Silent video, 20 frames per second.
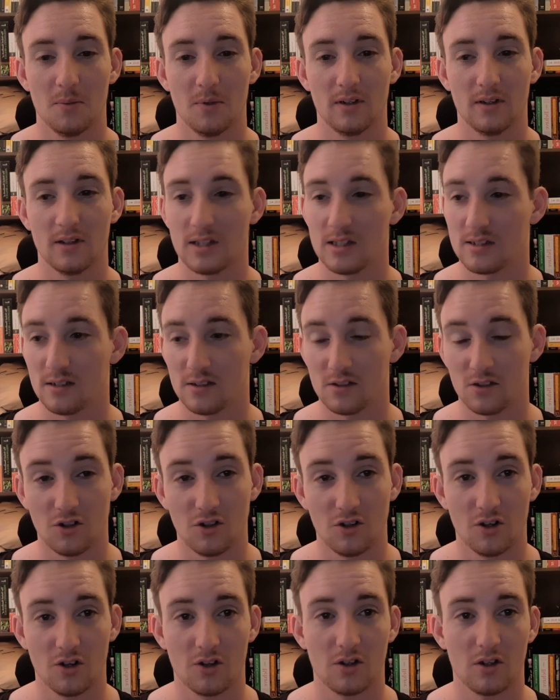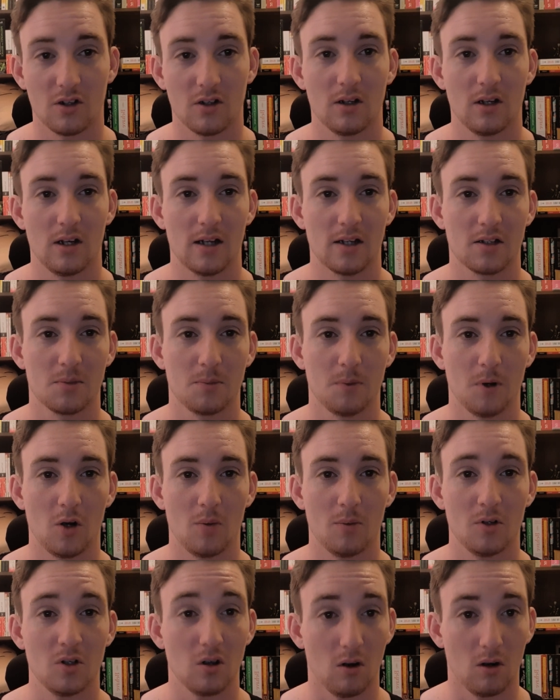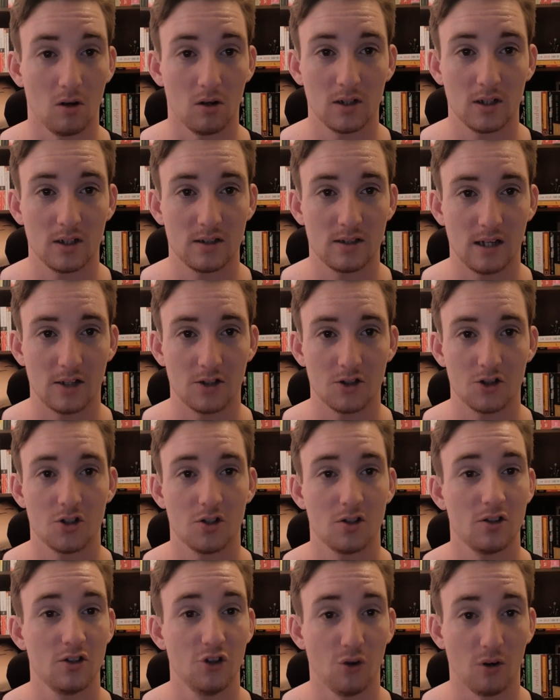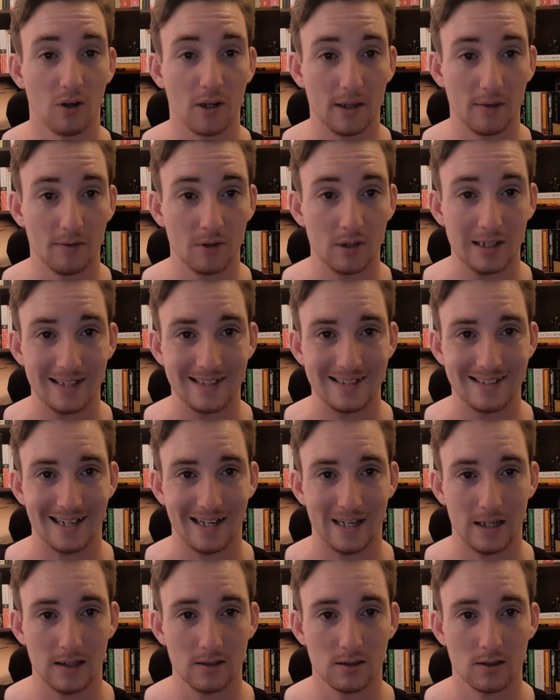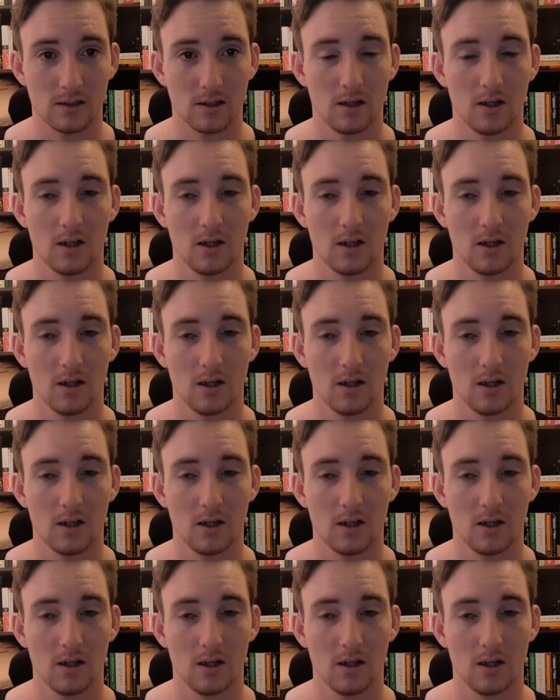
This is another experiment on attention. You're given a task,